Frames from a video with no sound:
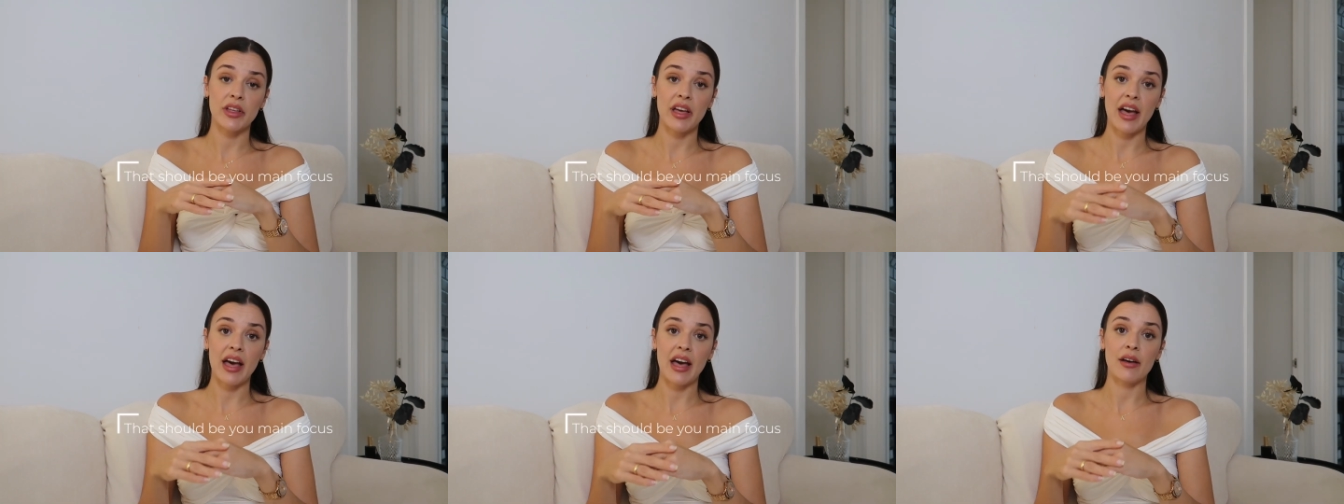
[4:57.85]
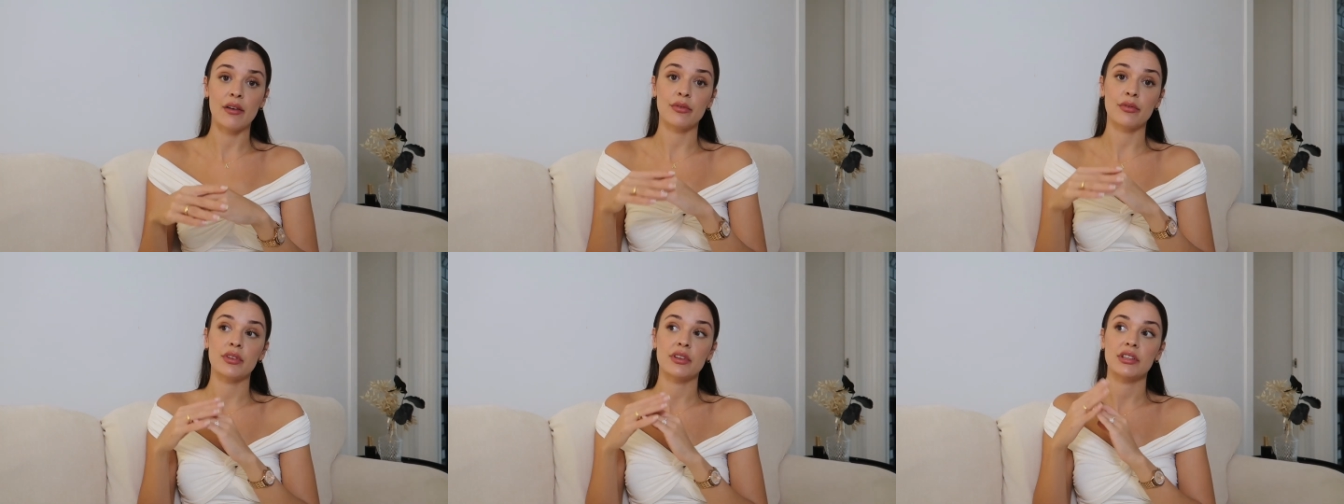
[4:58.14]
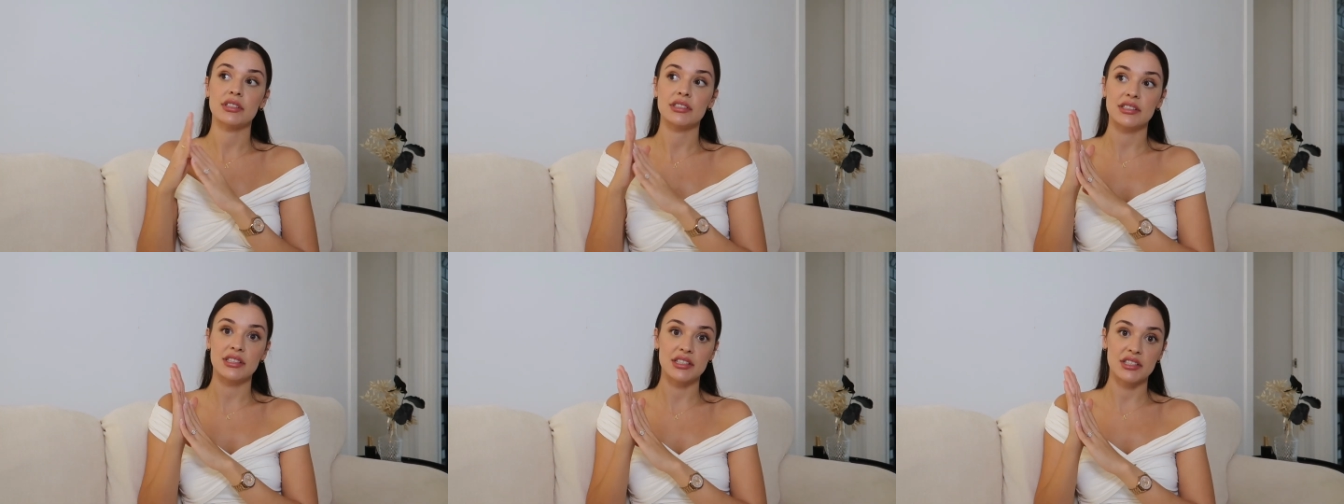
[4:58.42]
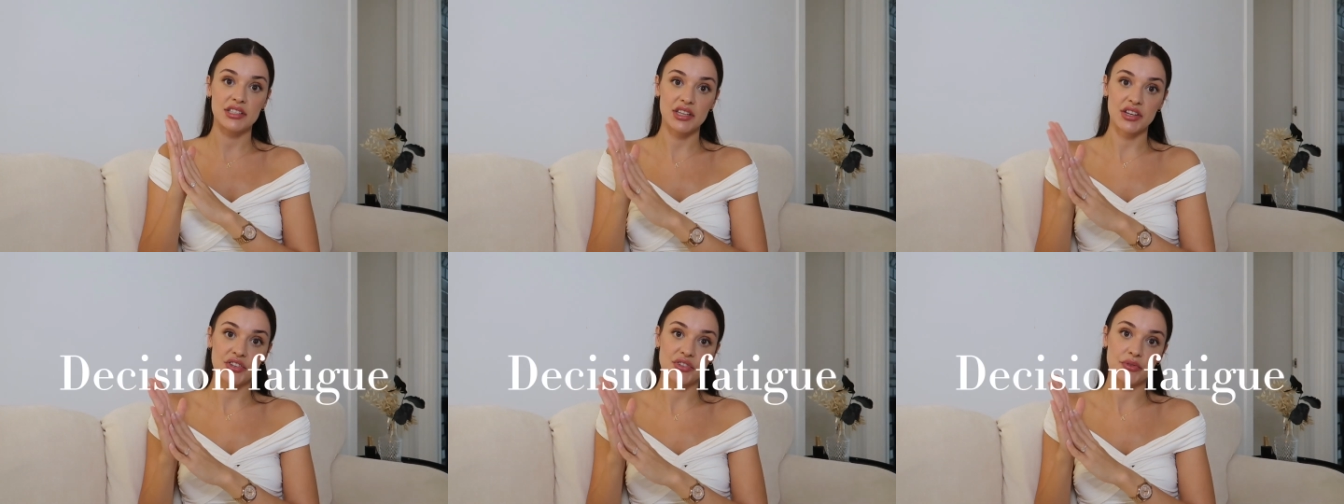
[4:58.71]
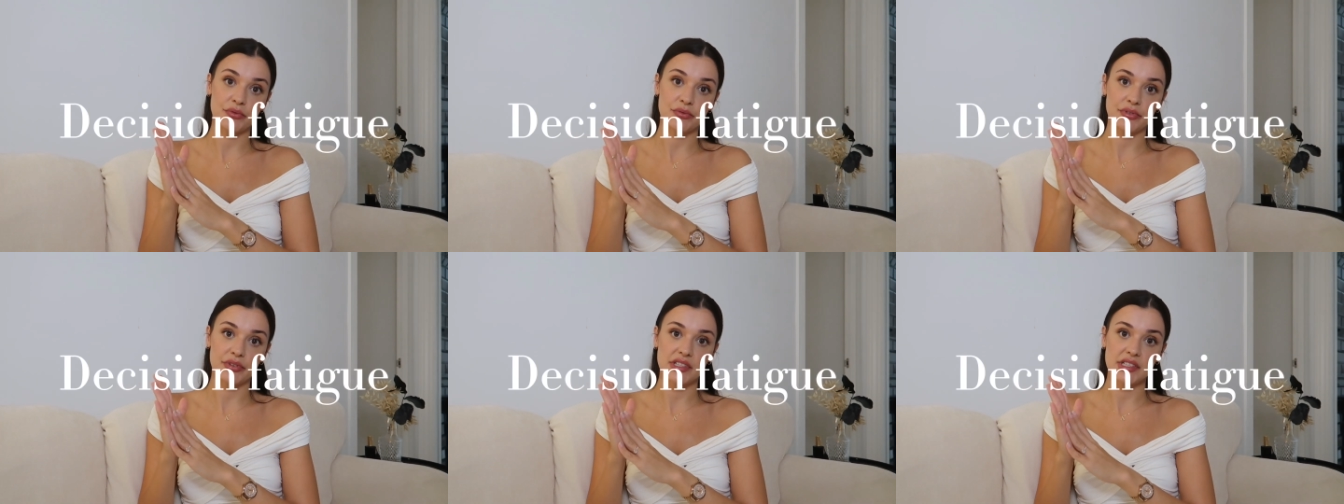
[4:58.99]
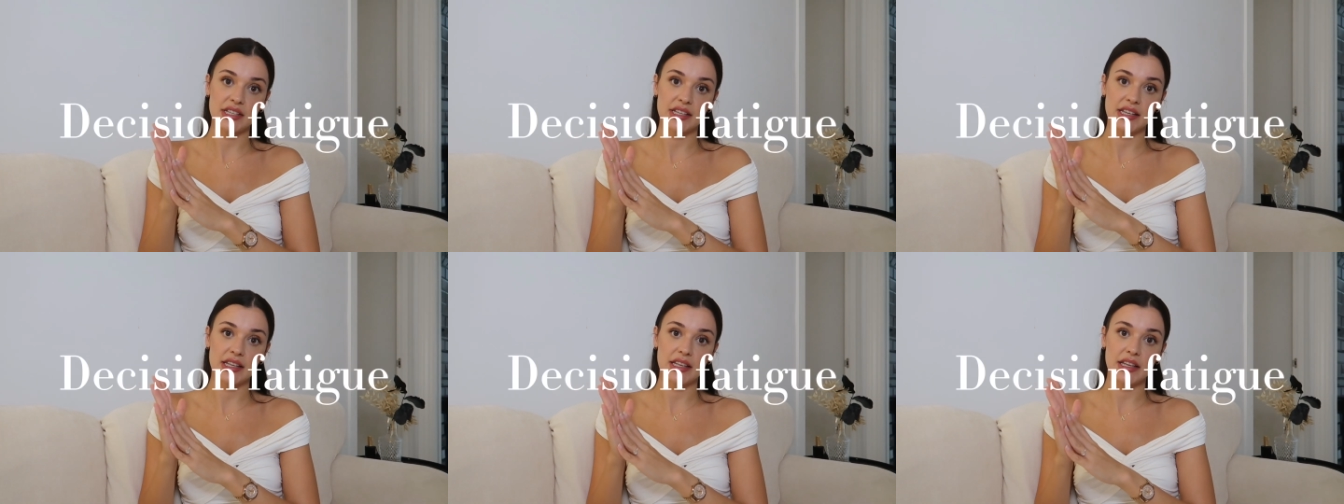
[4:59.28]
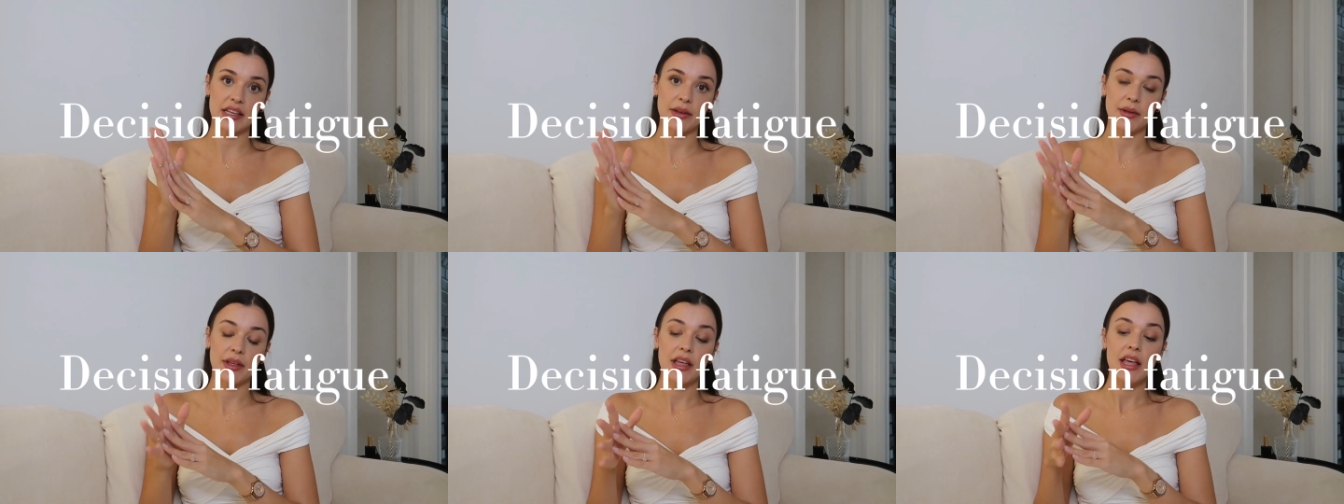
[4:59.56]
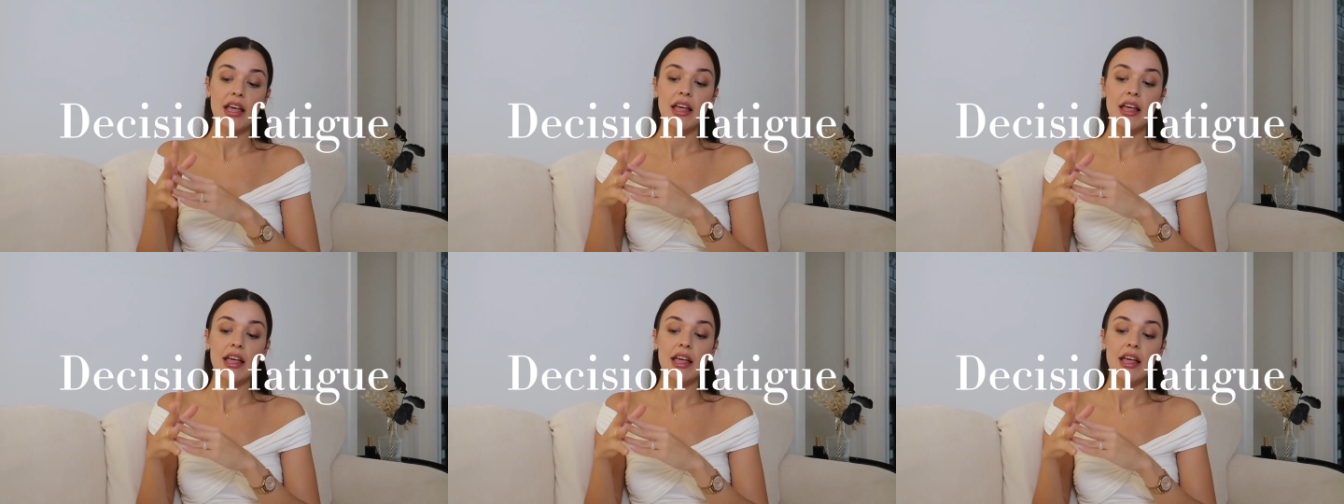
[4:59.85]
we have decision fatigue.